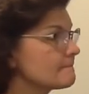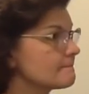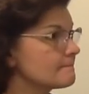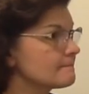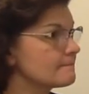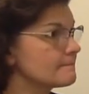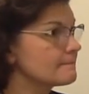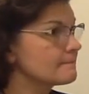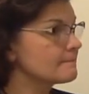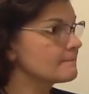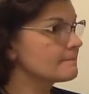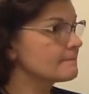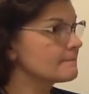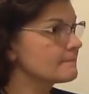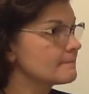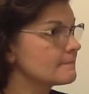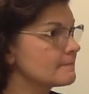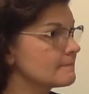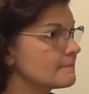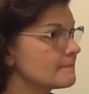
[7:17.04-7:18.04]

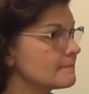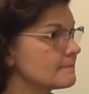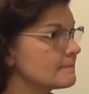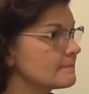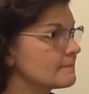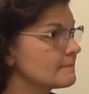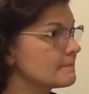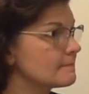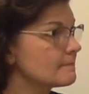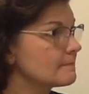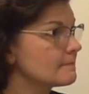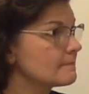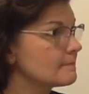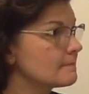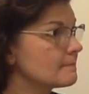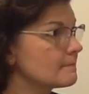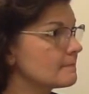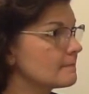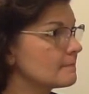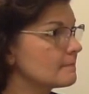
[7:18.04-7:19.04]

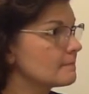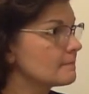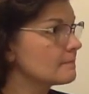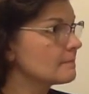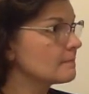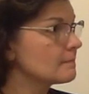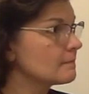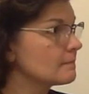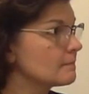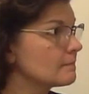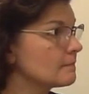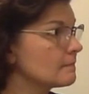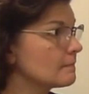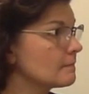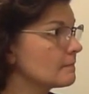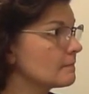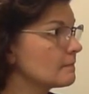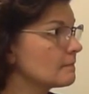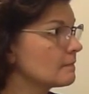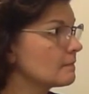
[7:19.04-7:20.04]

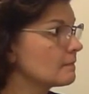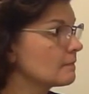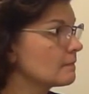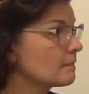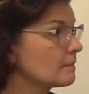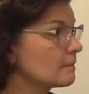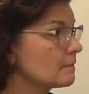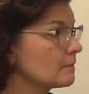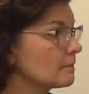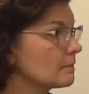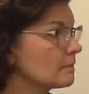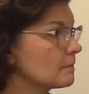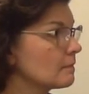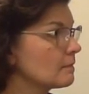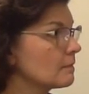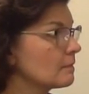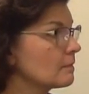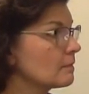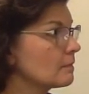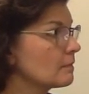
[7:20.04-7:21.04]

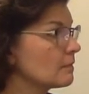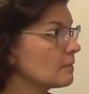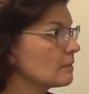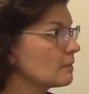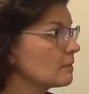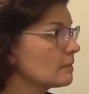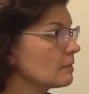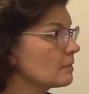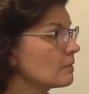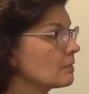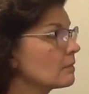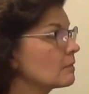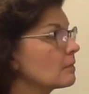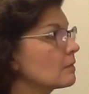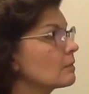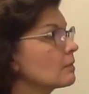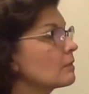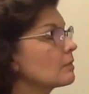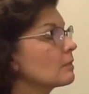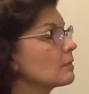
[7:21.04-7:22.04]

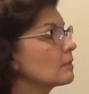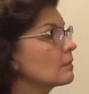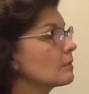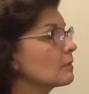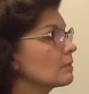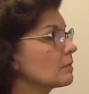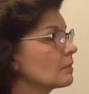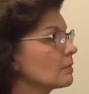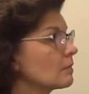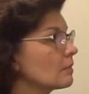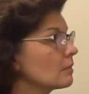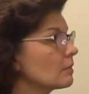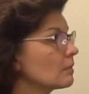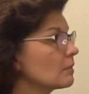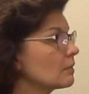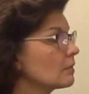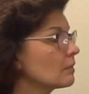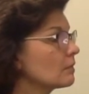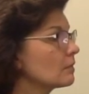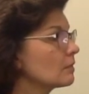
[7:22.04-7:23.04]

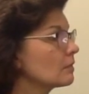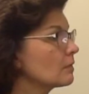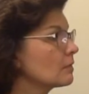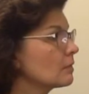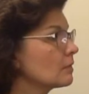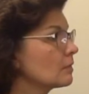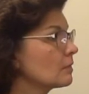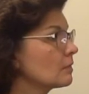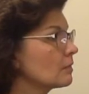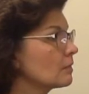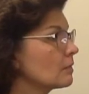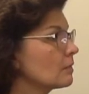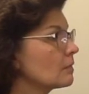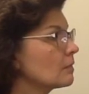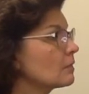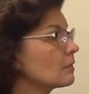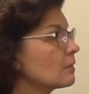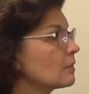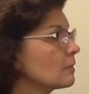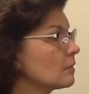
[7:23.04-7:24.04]

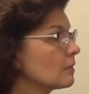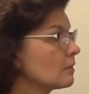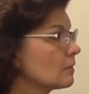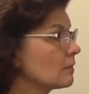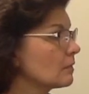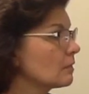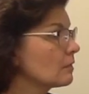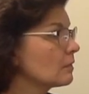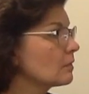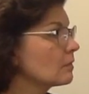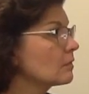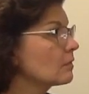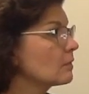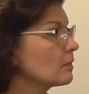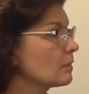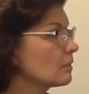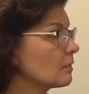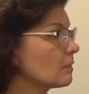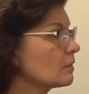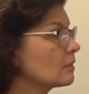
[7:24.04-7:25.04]
[no speech]